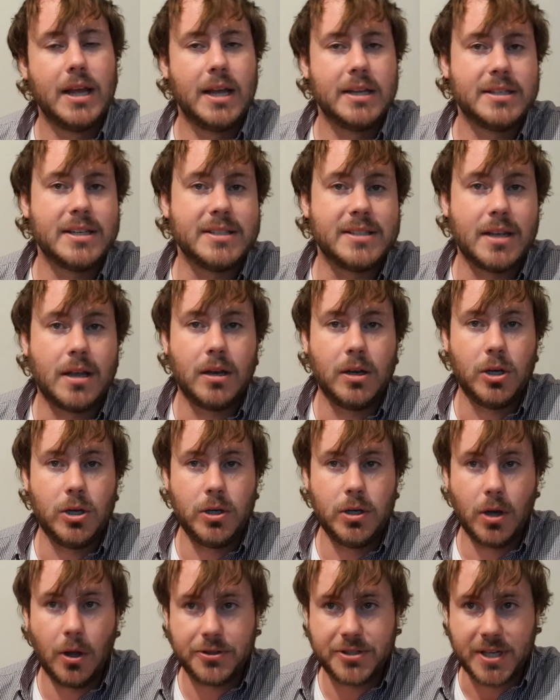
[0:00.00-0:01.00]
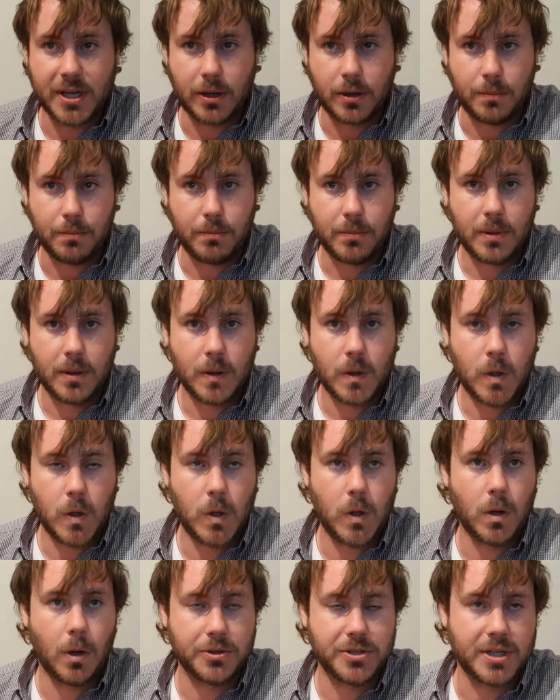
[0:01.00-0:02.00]
It is Nottingham.
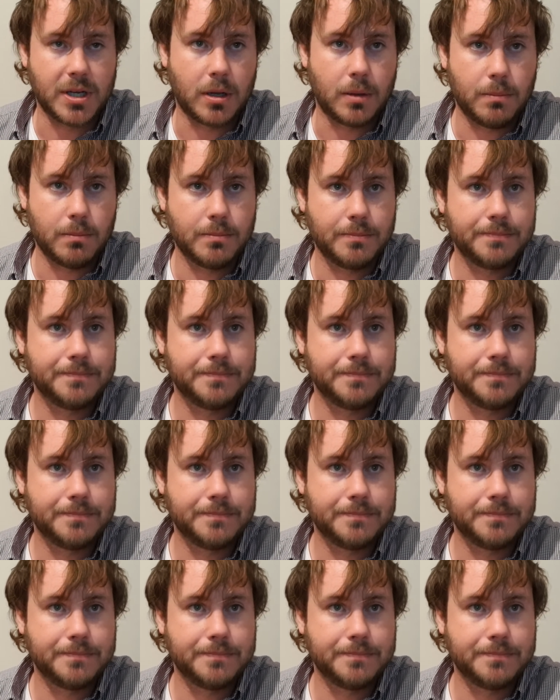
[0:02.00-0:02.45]
Nottingham.